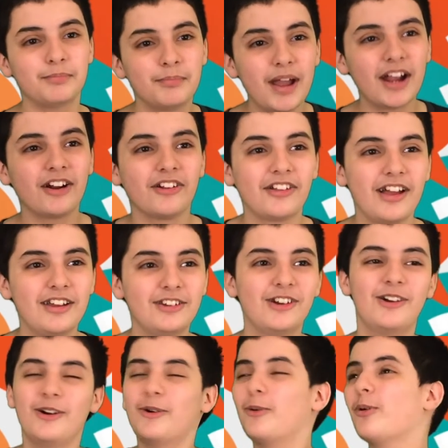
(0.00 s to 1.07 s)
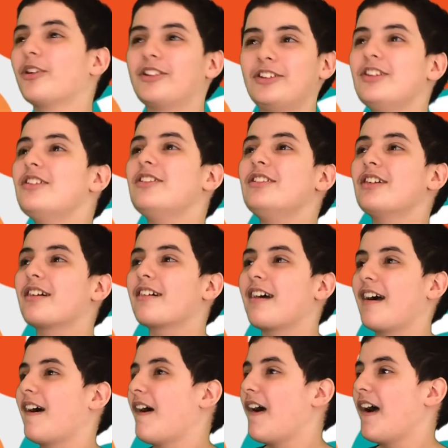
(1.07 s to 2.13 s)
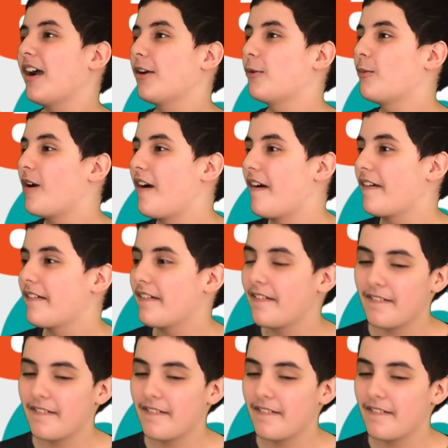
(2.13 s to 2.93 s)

Maryland, or D. Iowa?